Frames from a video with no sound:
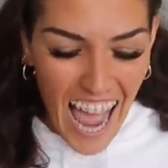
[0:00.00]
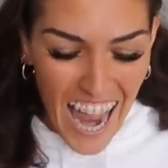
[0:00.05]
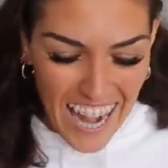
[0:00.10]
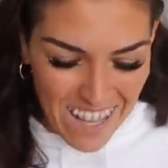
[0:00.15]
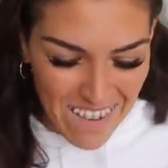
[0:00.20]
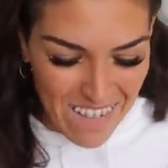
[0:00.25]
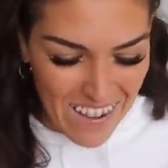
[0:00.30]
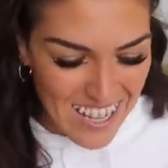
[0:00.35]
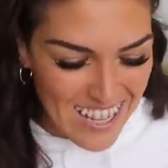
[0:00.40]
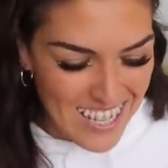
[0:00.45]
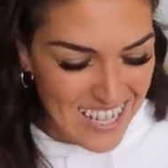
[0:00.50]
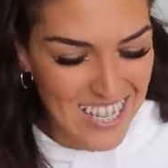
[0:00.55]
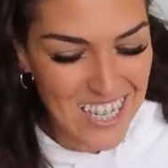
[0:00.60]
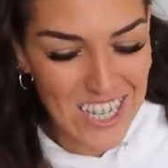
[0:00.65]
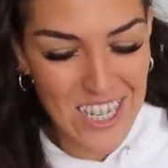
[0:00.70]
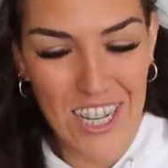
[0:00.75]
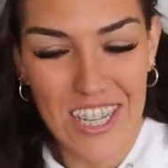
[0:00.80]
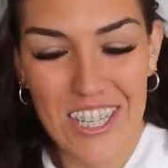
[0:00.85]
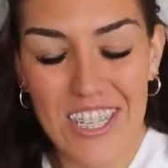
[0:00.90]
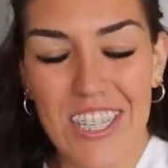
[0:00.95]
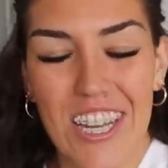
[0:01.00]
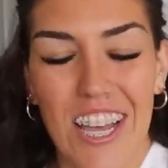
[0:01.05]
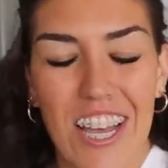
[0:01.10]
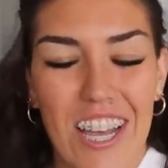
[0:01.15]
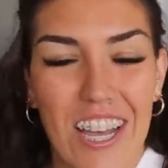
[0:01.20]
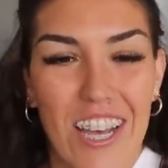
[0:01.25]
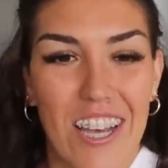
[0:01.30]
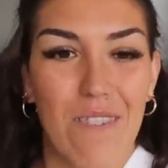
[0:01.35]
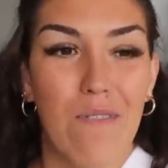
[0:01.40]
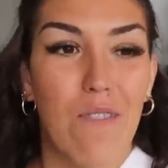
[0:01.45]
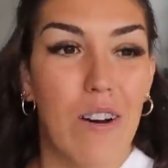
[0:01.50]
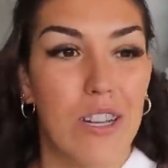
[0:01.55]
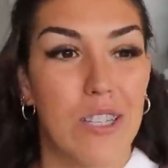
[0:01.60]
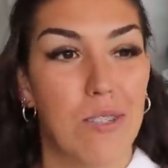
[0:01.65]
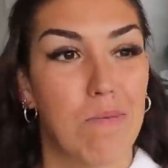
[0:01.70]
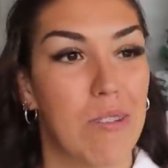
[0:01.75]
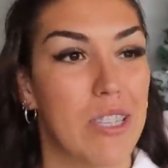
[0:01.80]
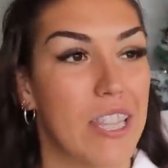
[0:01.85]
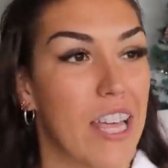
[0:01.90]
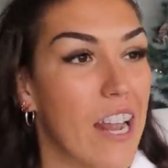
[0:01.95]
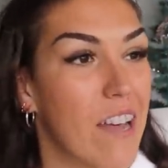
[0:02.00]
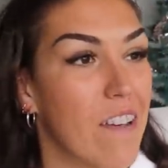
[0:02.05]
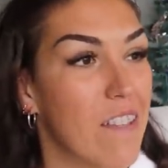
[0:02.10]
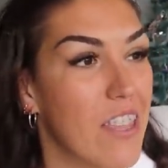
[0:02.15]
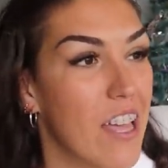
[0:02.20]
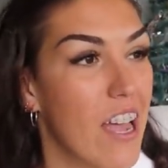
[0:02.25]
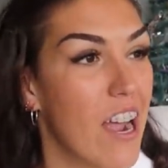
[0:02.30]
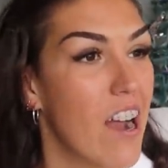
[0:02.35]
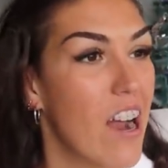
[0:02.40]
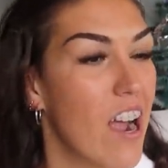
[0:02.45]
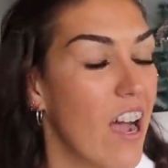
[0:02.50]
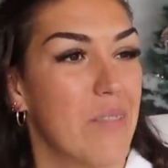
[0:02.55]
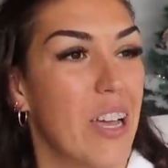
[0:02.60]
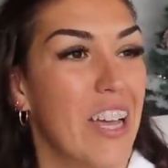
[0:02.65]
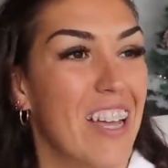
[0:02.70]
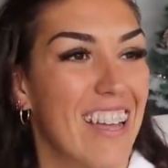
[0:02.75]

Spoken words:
Anyways, just wanted to put that out there.